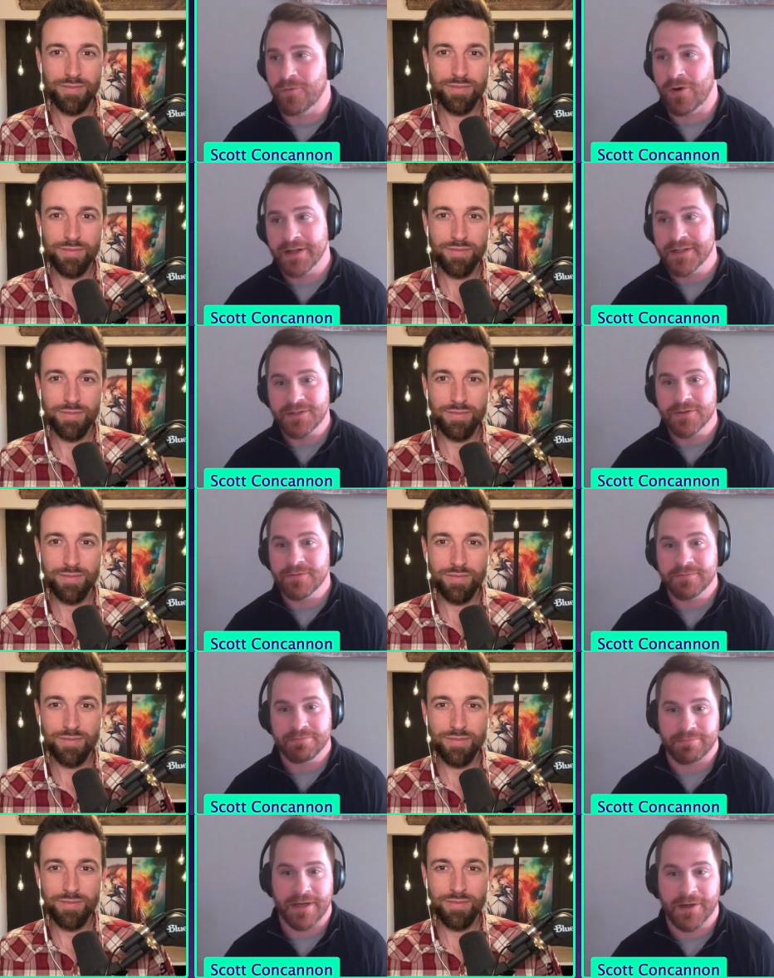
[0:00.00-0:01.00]
Speaker 1: wanted to
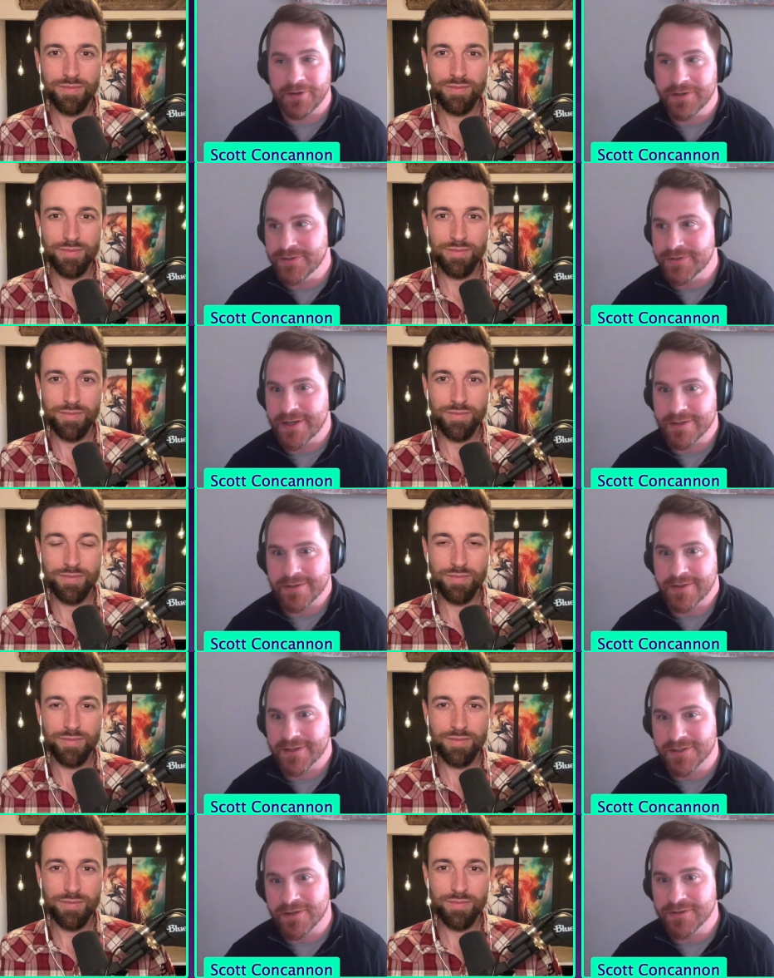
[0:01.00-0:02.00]
increase your sales in
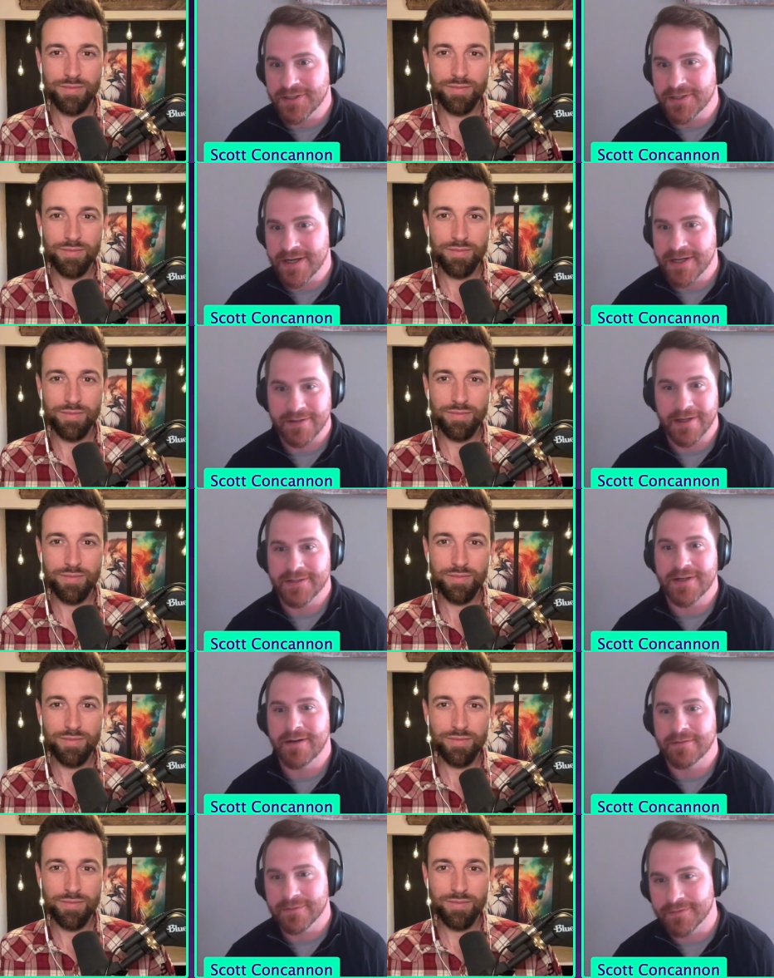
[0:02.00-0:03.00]
the next 13 days, let us
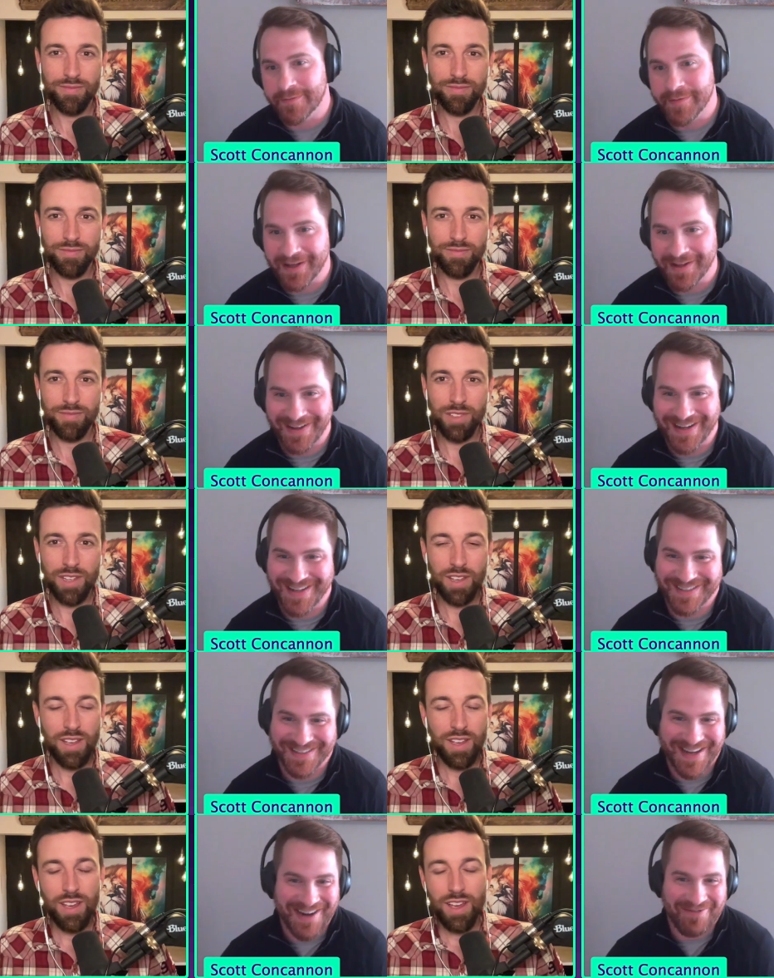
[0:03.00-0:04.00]
know. I mean,
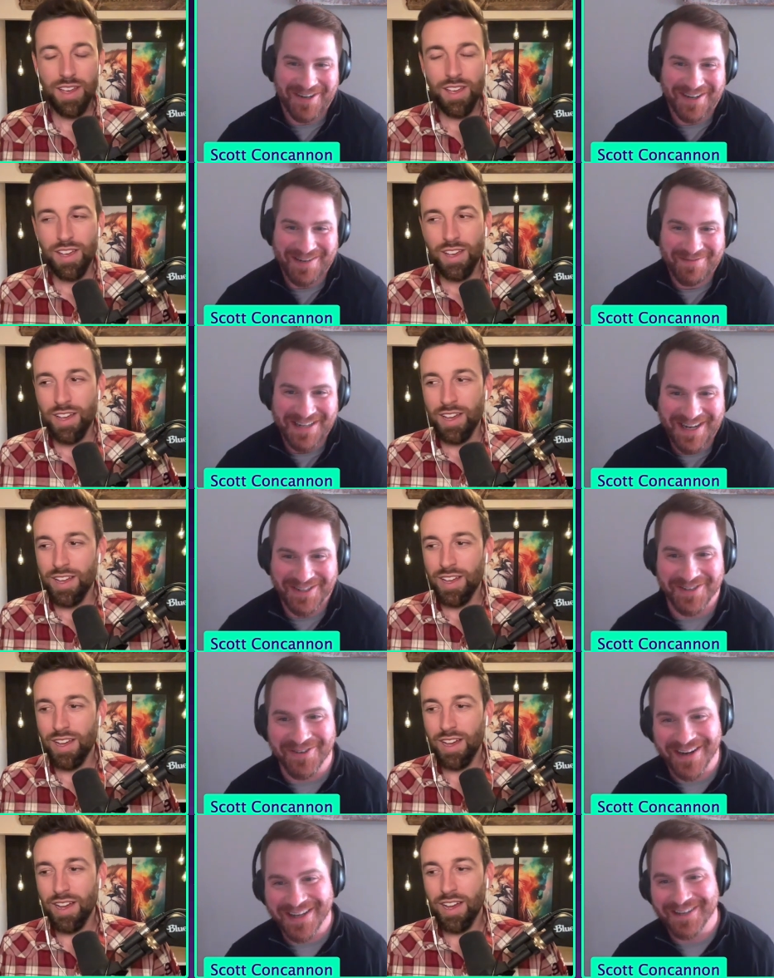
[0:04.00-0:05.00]
that's kind of where it comes down
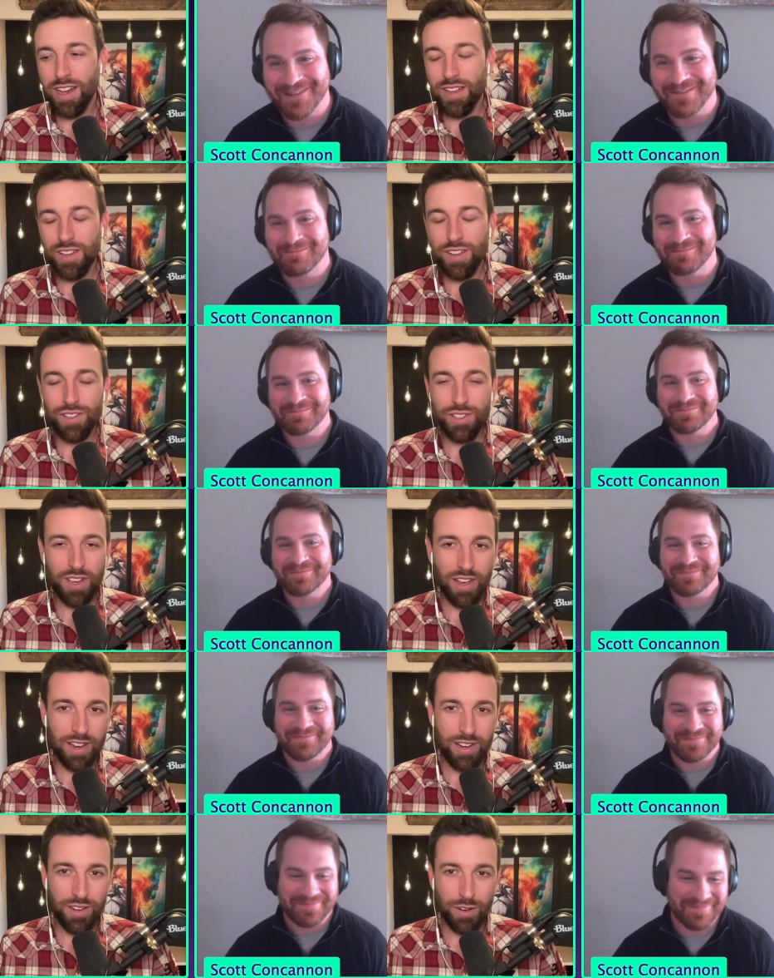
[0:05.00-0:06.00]
to, right?
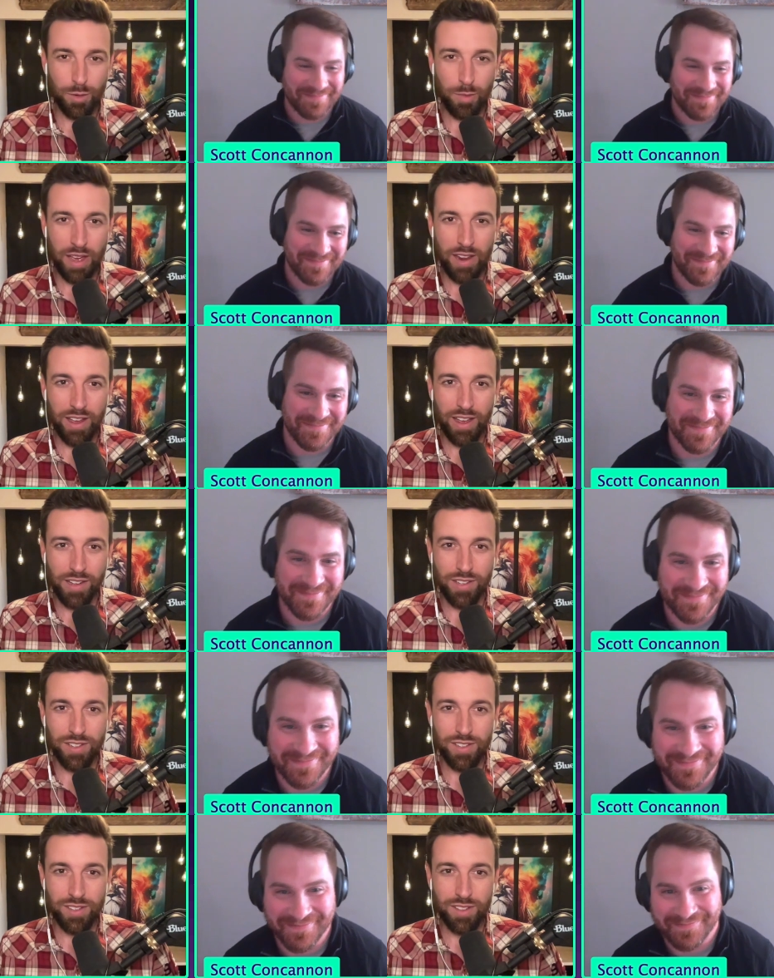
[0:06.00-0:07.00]
Speaker 2: Scott, you're a
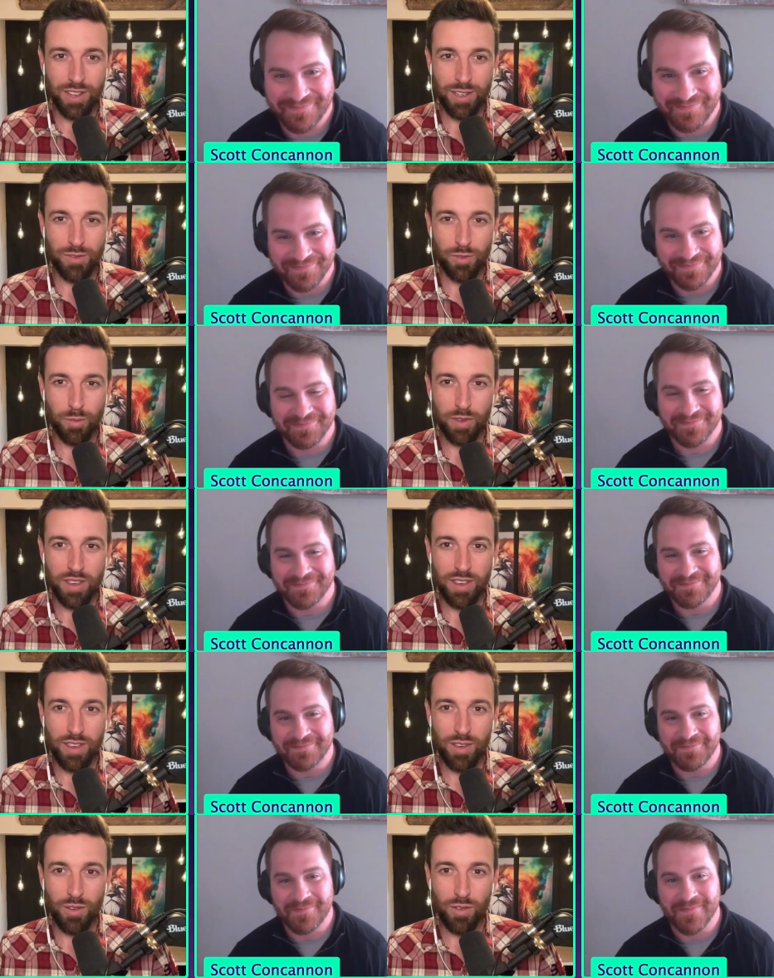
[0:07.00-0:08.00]
badass. Thanks for being
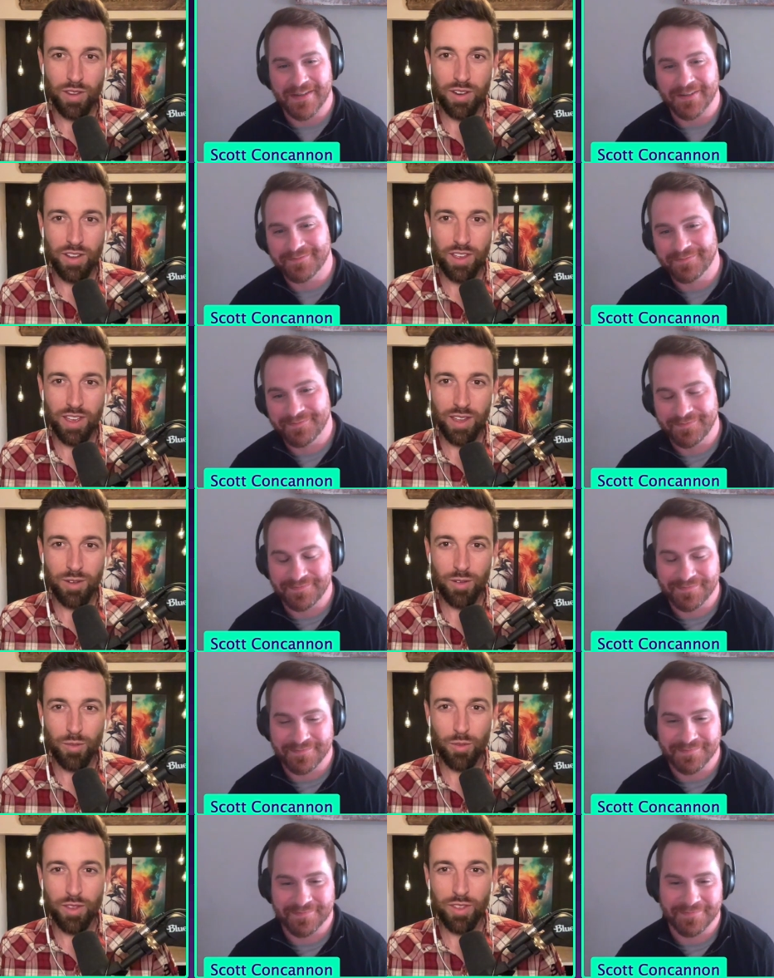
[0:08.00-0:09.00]
you. And
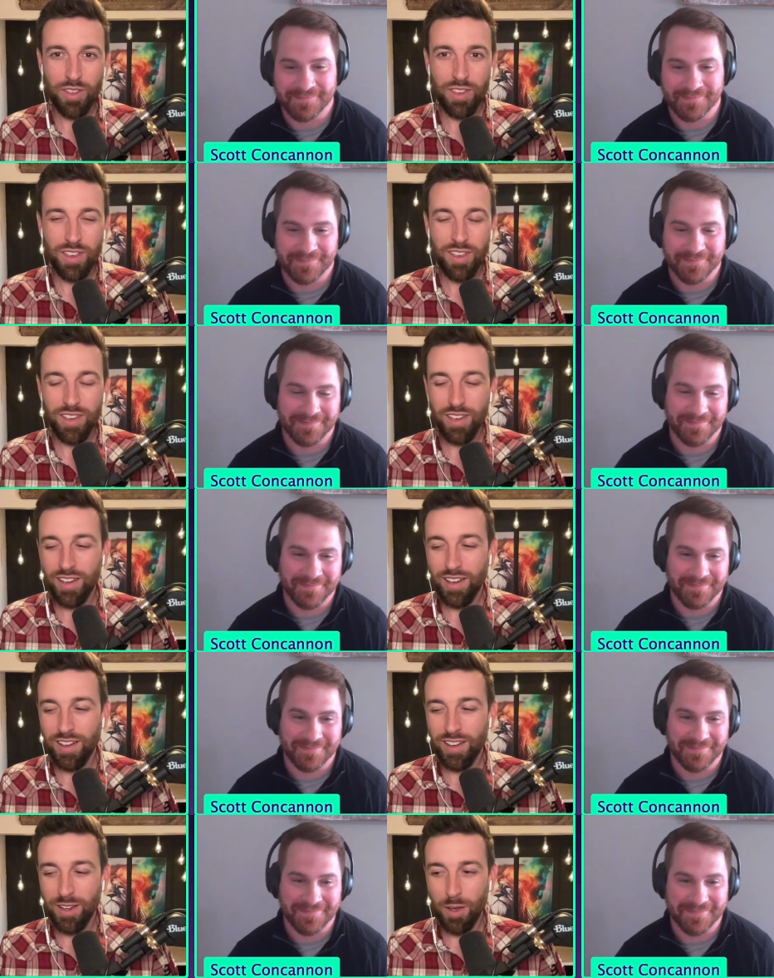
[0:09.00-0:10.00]
with the,
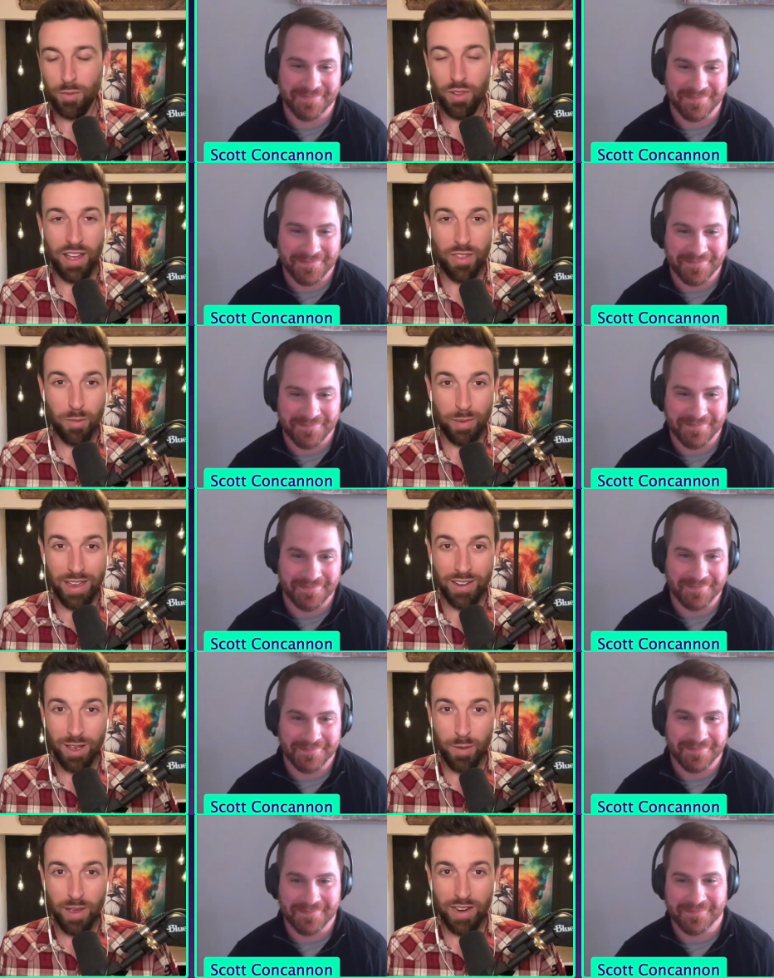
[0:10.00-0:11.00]
I'm glad the band
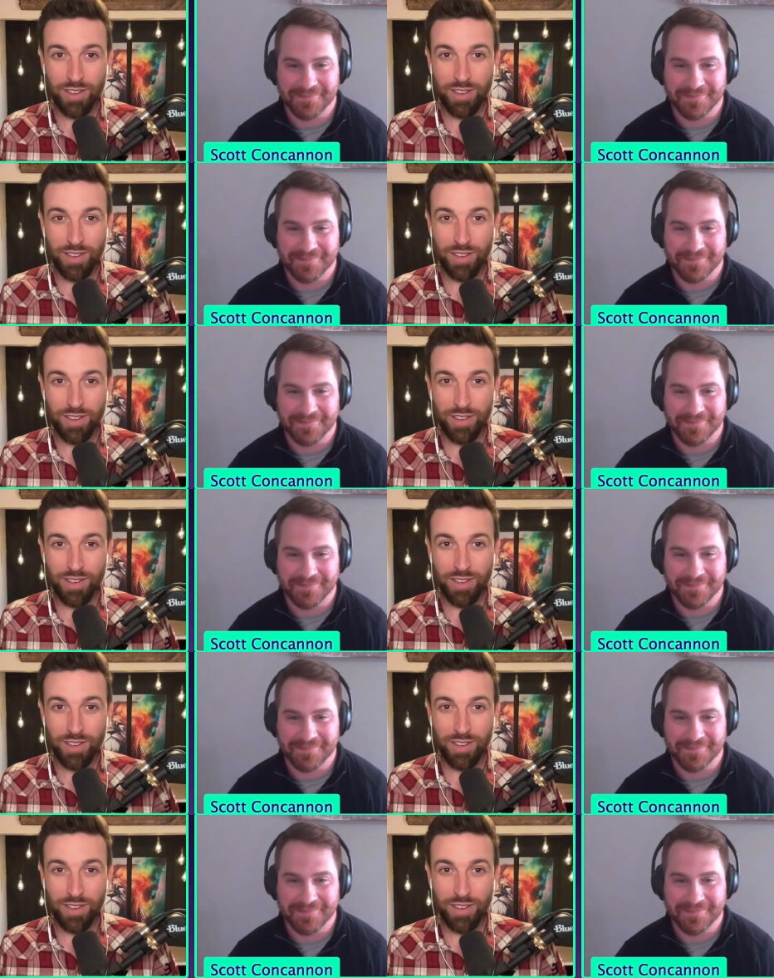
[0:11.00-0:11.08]
got back